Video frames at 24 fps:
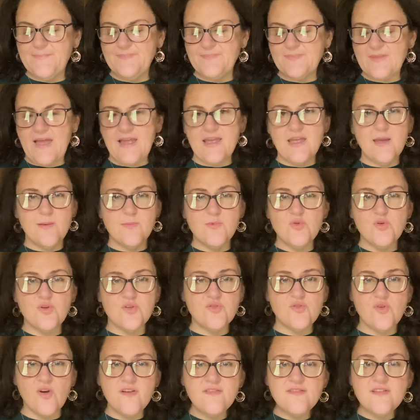I kept Chris
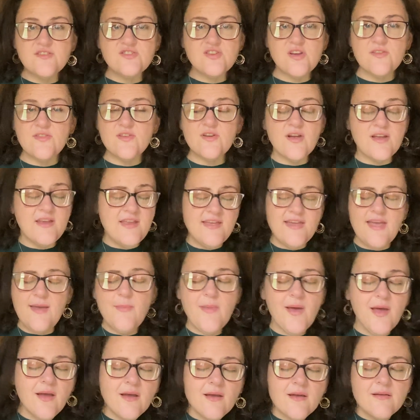Cross Stitch on there and he came
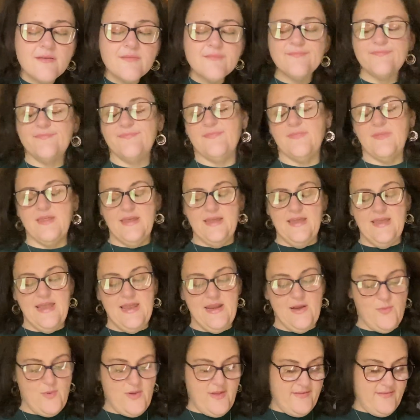back.
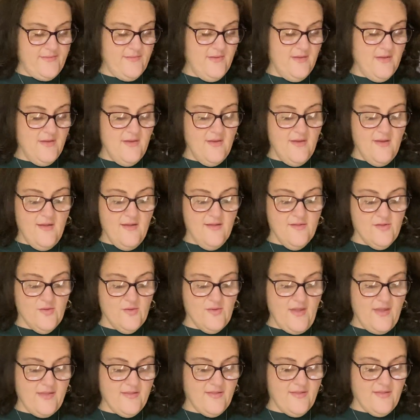Anyways, so
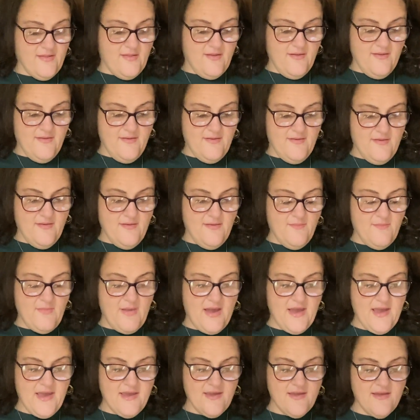that's
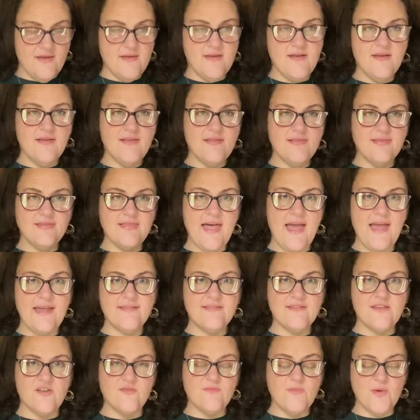my
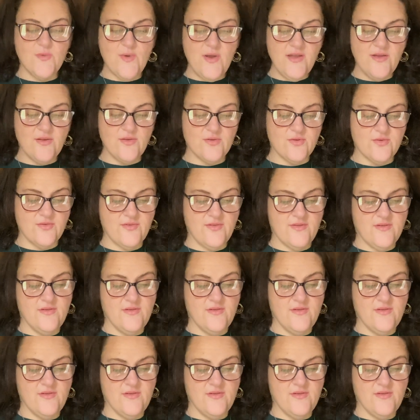last of my regulars.